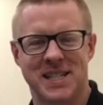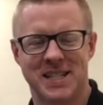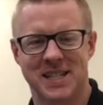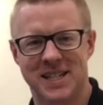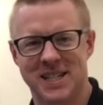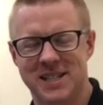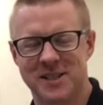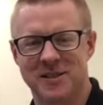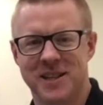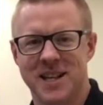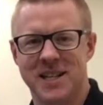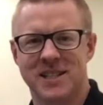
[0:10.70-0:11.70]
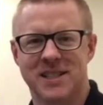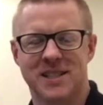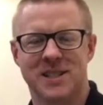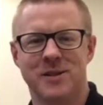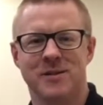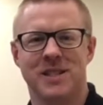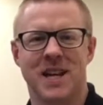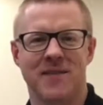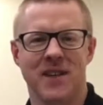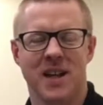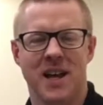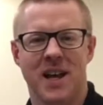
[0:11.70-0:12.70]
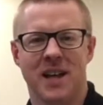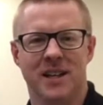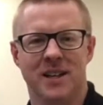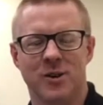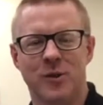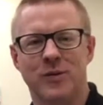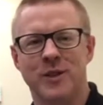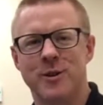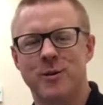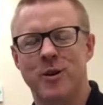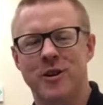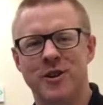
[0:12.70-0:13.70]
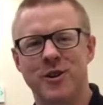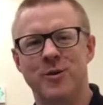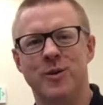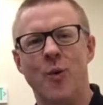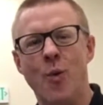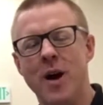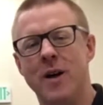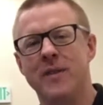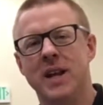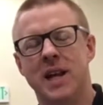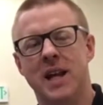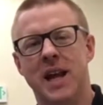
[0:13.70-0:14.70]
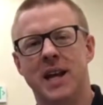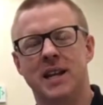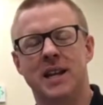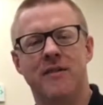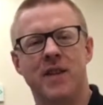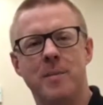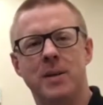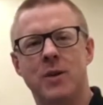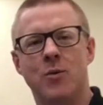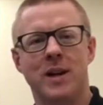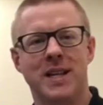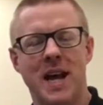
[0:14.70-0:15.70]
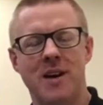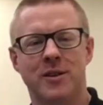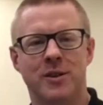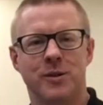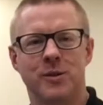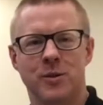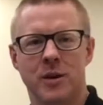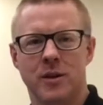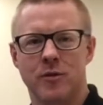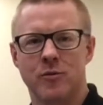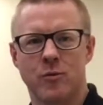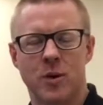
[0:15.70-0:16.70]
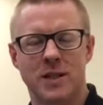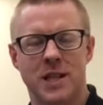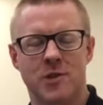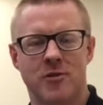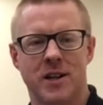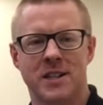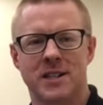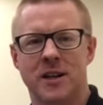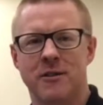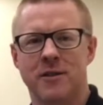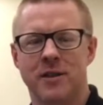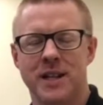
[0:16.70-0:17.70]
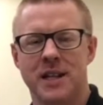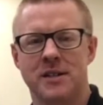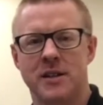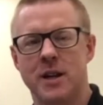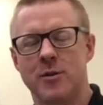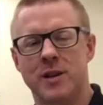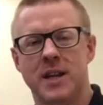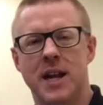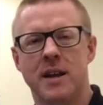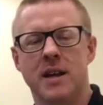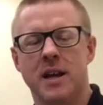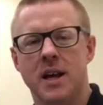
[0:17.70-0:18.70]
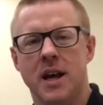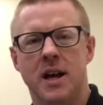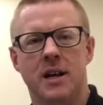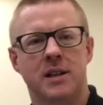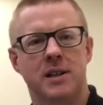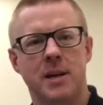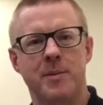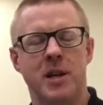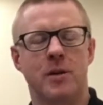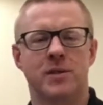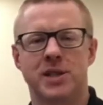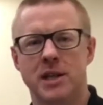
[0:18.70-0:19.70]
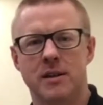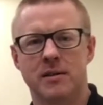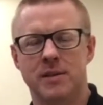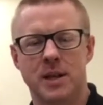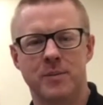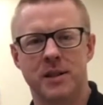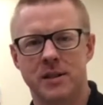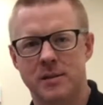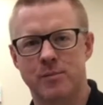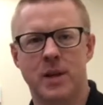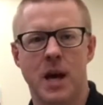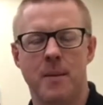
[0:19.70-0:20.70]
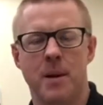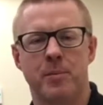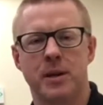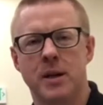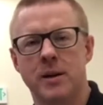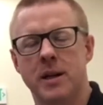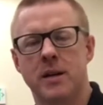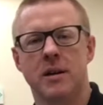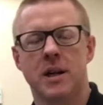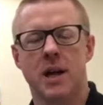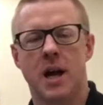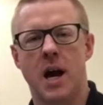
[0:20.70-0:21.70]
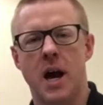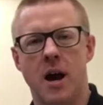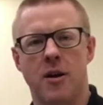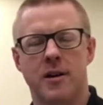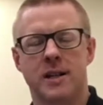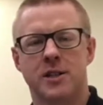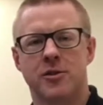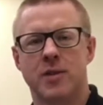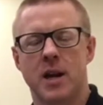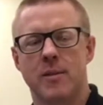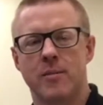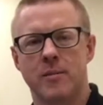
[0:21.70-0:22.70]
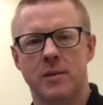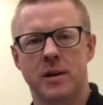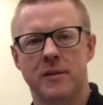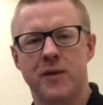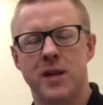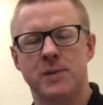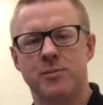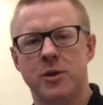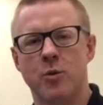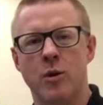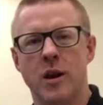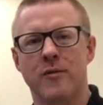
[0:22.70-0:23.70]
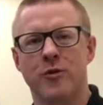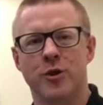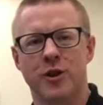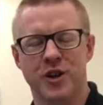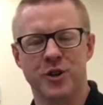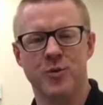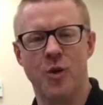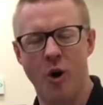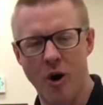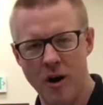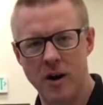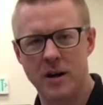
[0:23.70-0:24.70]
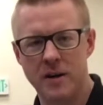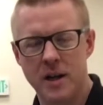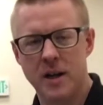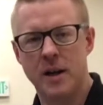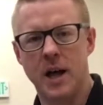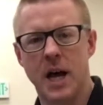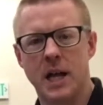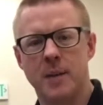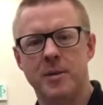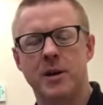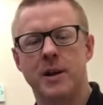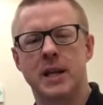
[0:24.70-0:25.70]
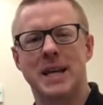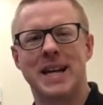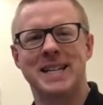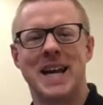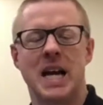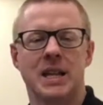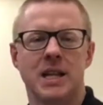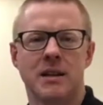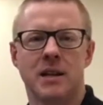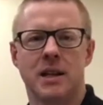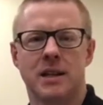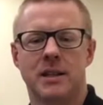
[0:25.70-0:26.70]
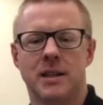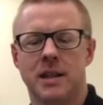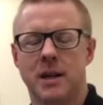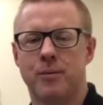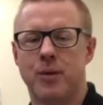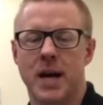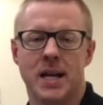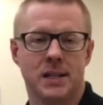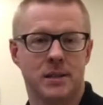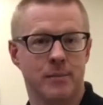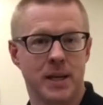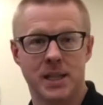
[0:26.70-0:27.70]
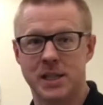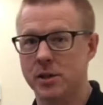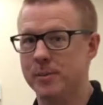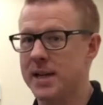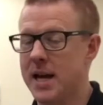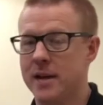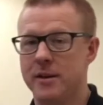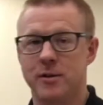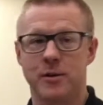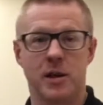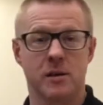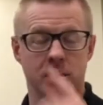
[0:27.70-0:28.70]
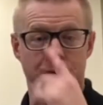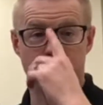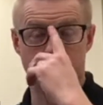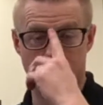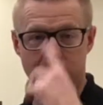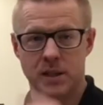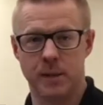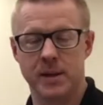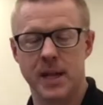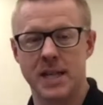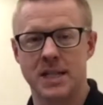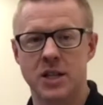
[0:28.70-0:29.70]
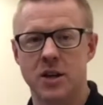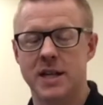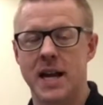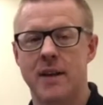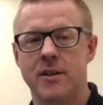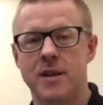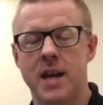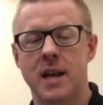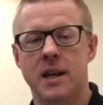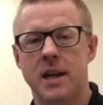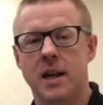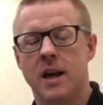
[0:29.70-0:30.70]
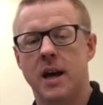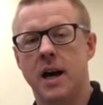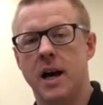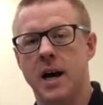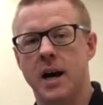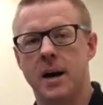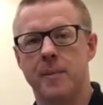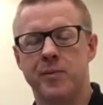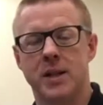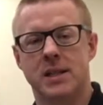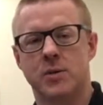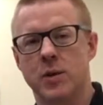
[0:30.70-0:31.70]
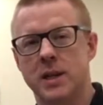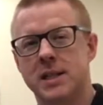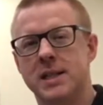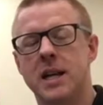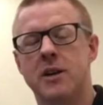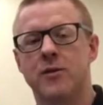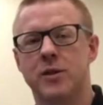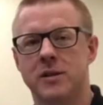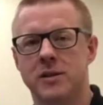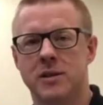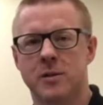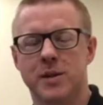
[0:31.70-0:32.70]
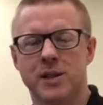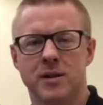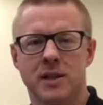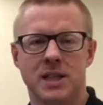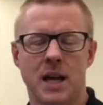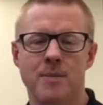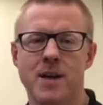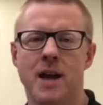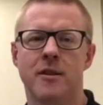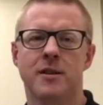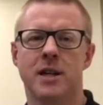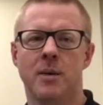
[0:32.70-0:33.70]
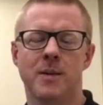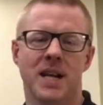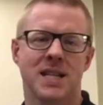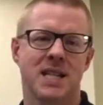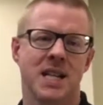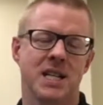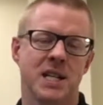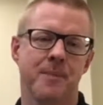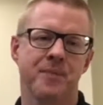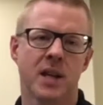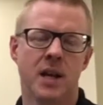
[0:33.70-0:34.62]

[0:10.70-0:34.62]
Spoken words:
Tongue. So today is Tuesday, and hopefully you are doing well. Hey, if anybody went down to Wasatch Running Center yesterday or today, let me know. Share something, comment below here on Instagram, Facebook, wherever you are. Let me know that you got down there, that prize may still be down there. Who knows if somebody hasn't gone down there yet. It's the one in Centerville, so be sure to stop down there, tell them that I sent you.